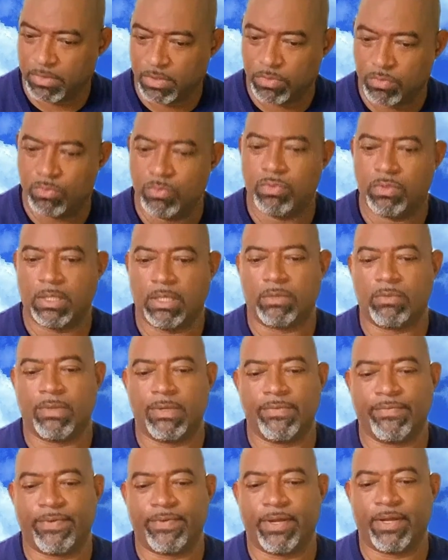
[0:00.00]
Ooh, that
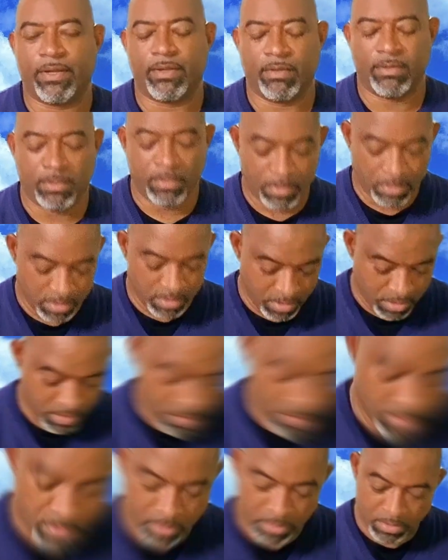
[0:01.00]
went far.
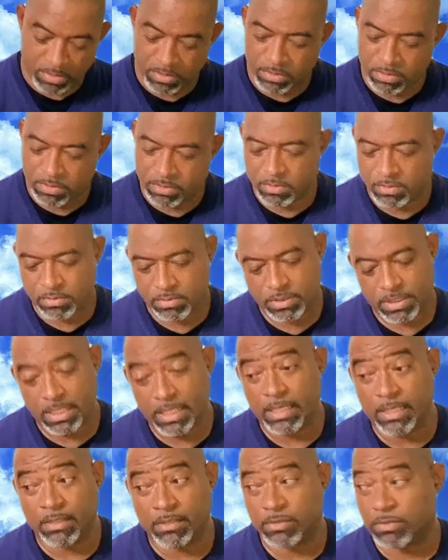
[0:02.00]

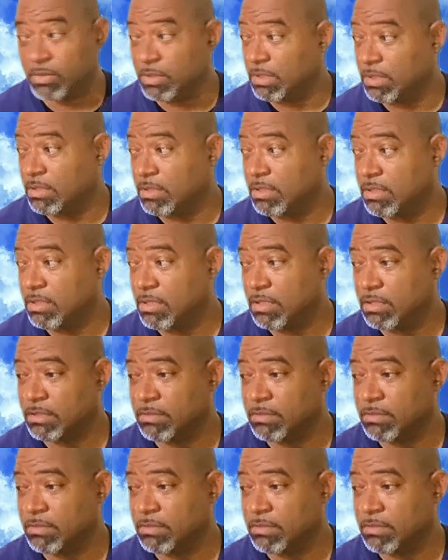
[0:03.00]
Killian's going to cuss